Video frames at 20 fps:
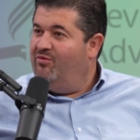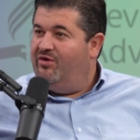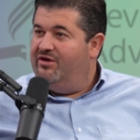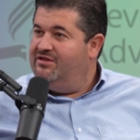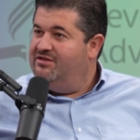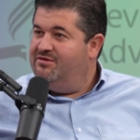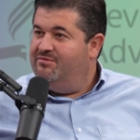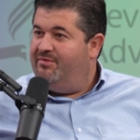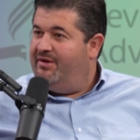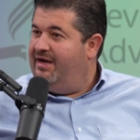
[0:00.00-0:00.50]

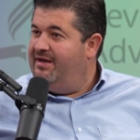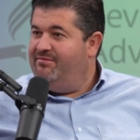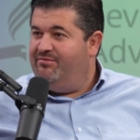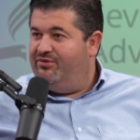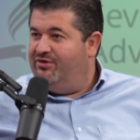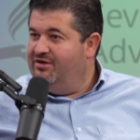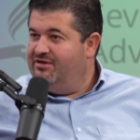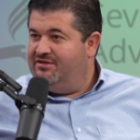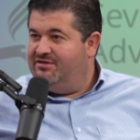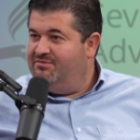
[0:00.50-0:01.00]
want to buy
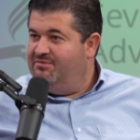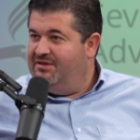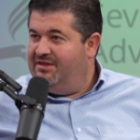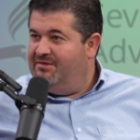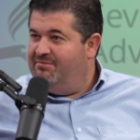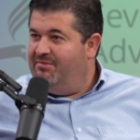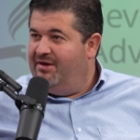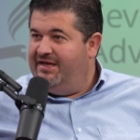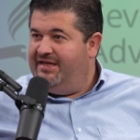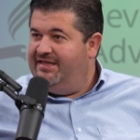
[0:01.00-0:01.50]
books with
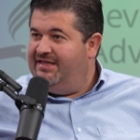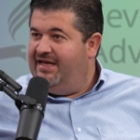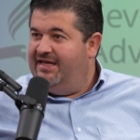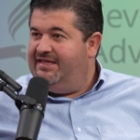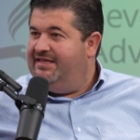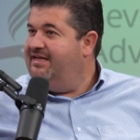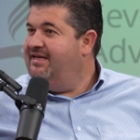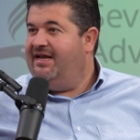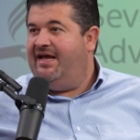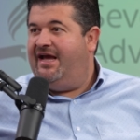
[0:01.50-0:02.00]
the money they
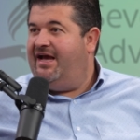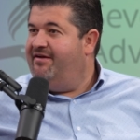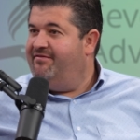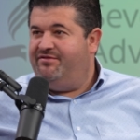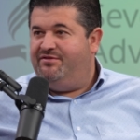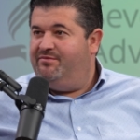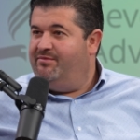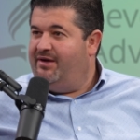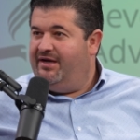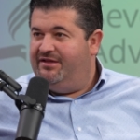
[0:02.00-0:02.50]
didn't
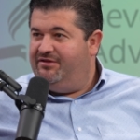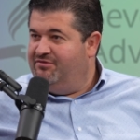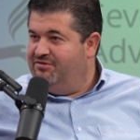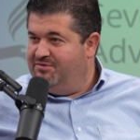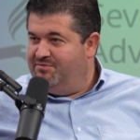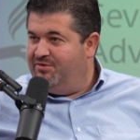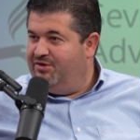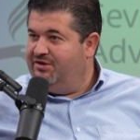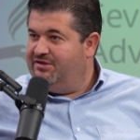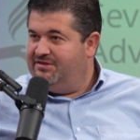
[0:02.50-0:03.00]
have to buy
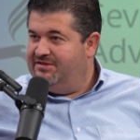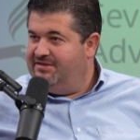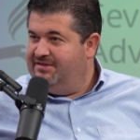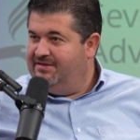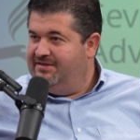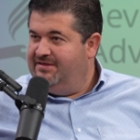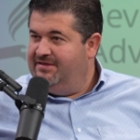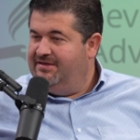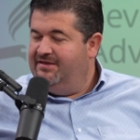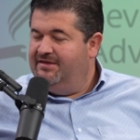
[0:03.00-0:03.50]
those books.
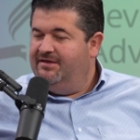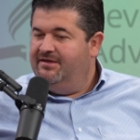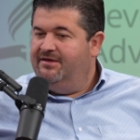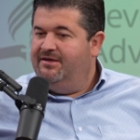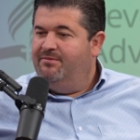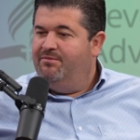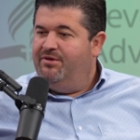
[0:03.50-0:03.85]
Mm.